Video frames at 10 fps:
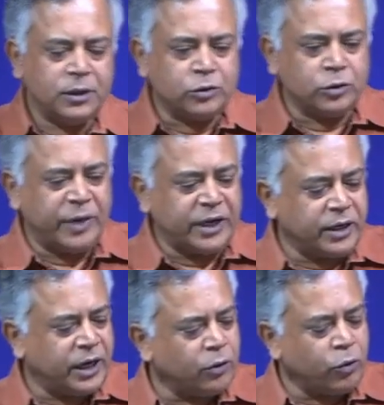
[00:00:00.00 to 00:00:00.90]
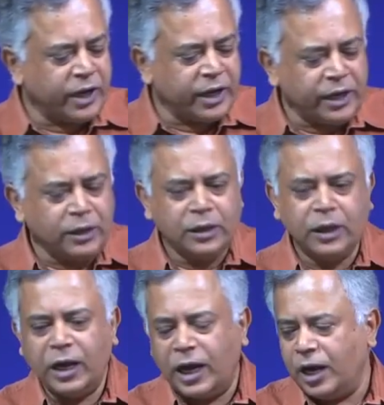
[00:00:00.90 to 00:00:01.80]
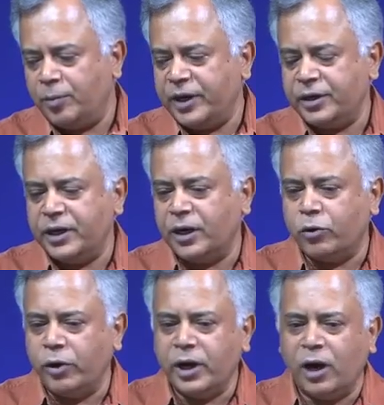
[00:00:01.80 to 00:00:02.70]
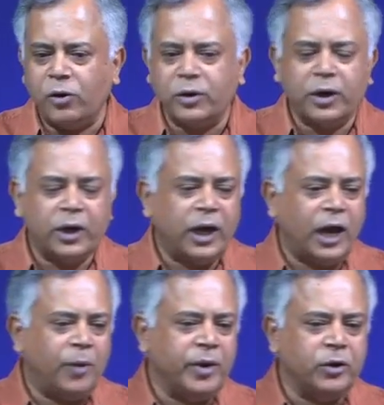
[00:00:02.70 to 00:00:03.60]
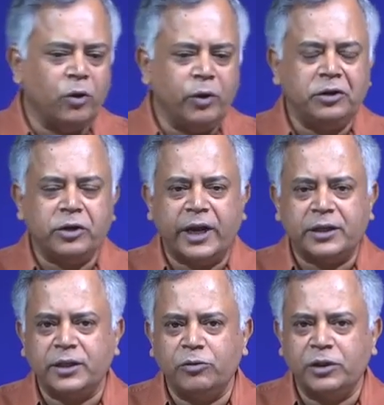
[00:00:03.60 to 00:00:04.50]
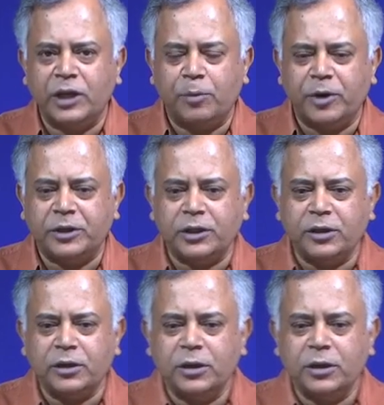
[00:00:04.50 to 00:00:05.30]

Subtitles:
So, material going in and material going out having no interaction with the aperture.